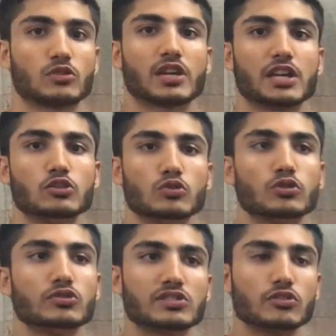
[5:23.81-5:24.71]
Okay,
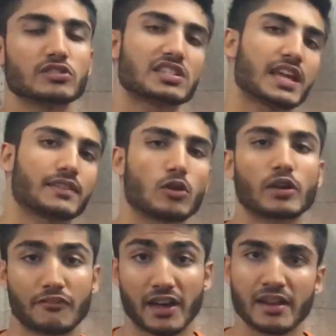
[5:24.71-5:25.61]
you're saying that,
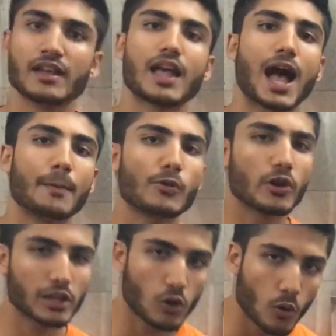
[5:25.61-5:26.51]
okay, fine, I'm
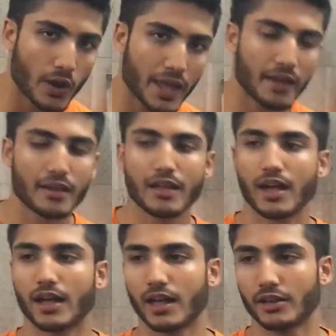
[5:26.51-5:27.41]
good at coding.
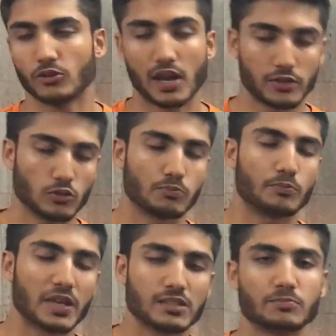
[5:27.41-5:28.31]
I do
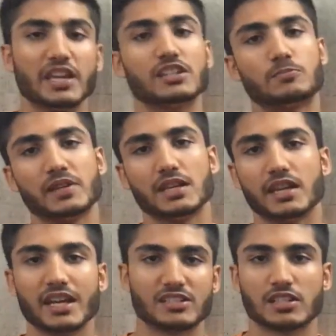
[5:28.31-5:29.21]

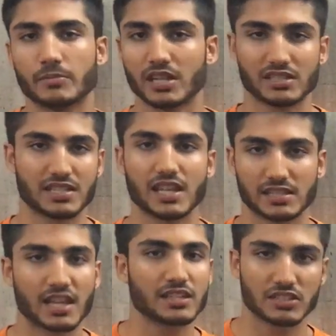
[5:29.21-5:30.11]
PHP, HTML,
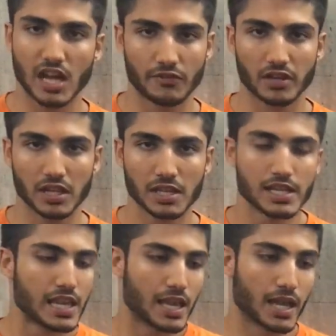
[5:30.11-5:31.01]
CSS, Java,
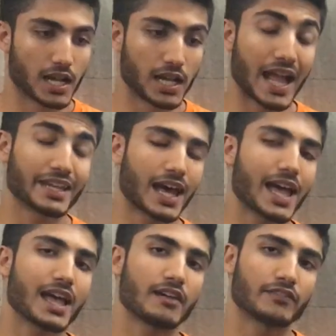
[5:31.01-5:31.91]
and
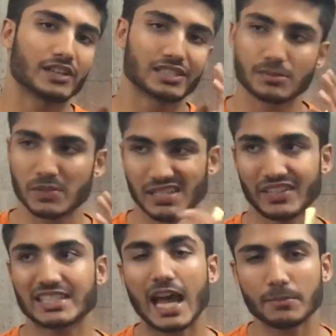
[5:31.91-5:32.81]
I have a
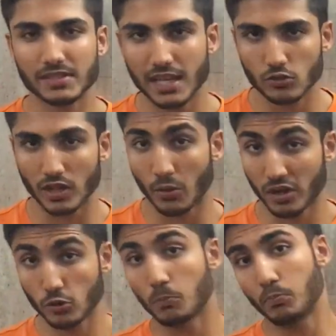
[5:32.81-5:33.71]
specific time schedule. I
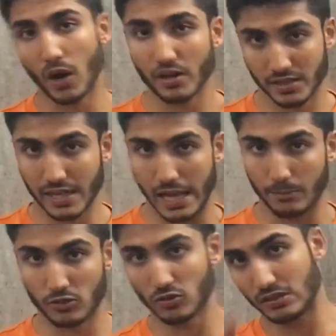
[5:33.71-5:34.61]
want to do
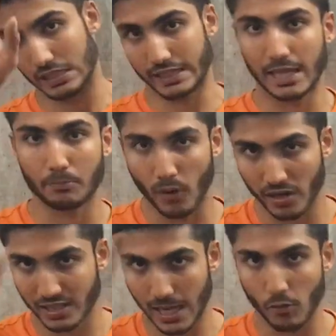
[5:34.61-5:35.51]
part-time. So you select that
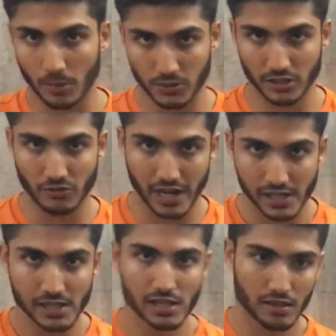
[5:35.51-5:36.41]
part-time option,
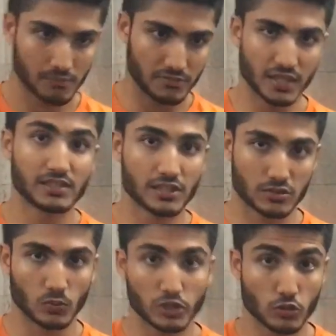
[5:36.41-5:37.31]
right? This
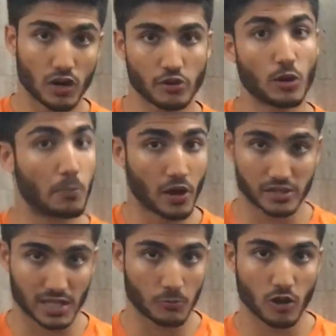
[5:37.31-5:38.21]
is what you are. You're a
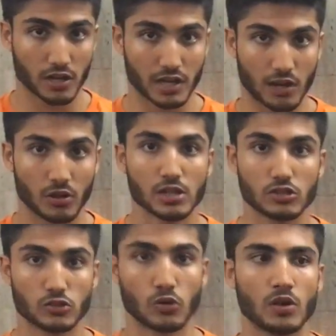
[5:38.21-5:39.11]
part-time worker now.
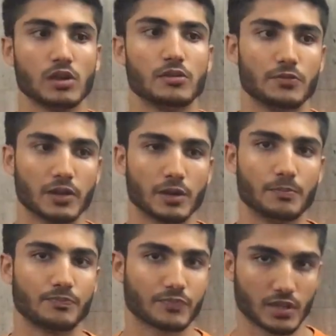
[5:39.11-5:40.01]
So
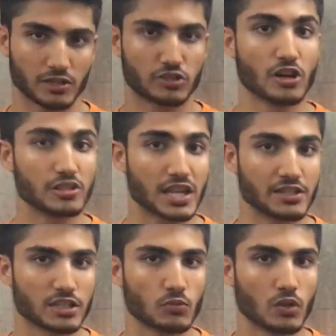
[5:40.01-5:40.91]
the search
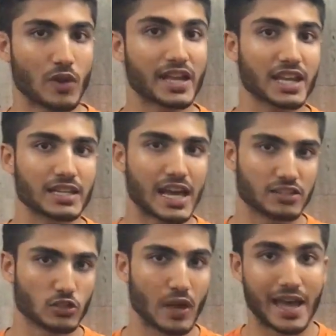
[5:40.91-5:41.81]
engine will
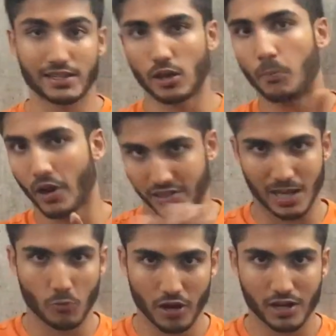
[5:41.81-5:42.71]
recognize you as a
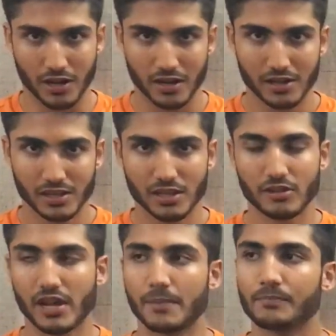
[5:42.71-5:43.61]
part-time worker,
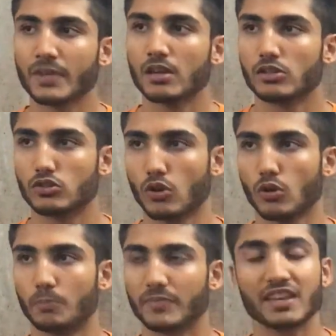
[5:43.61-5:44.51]
right?
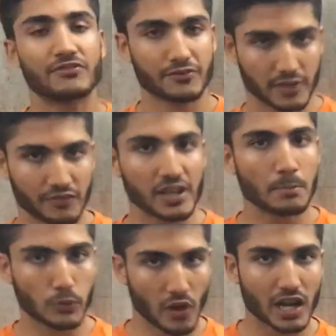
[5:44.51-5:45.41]
So if an
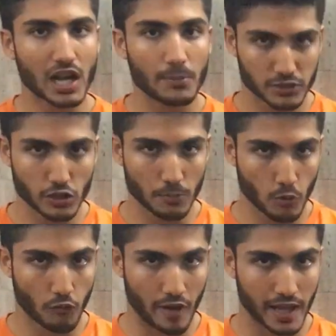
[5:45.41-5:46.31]
employer comes to your
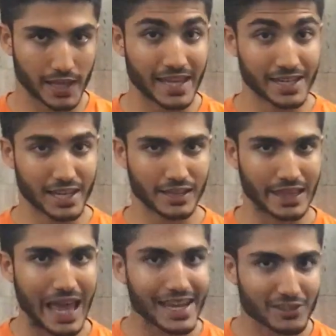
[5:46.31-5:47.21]
profile and
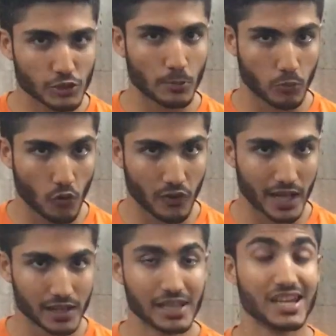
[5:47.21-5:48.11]
likes your
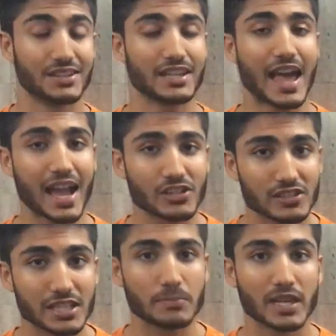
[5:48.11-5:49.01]
profile, they'll
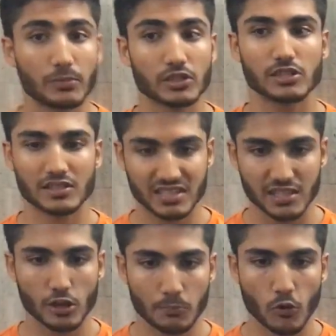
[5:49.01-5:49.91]
actually be able to
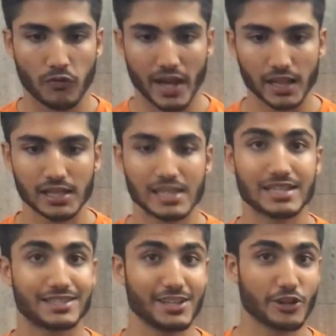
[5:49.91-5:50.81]
see your profile,
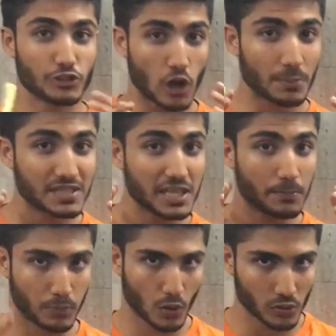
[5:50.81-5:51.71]
see your job
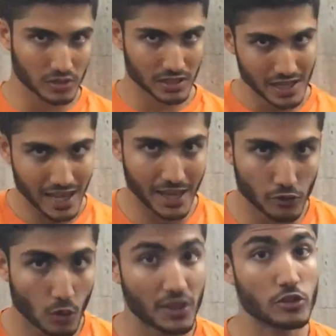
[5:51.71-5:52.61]
seek post,
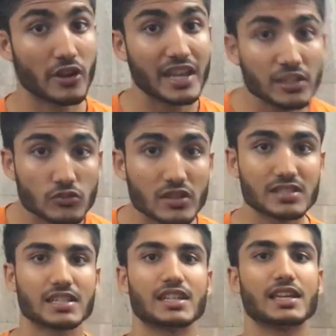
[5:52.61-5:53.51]
and know that you're
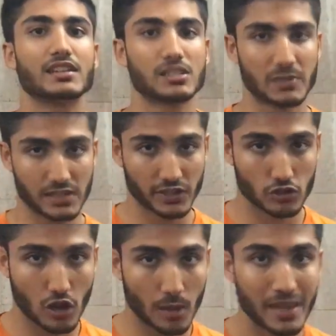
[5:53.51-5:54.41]
interested in a specific
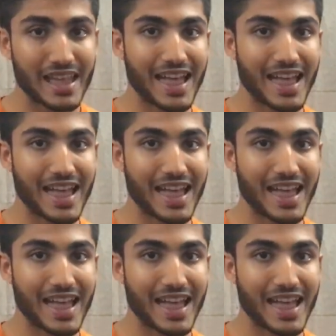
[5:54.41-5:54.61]
job.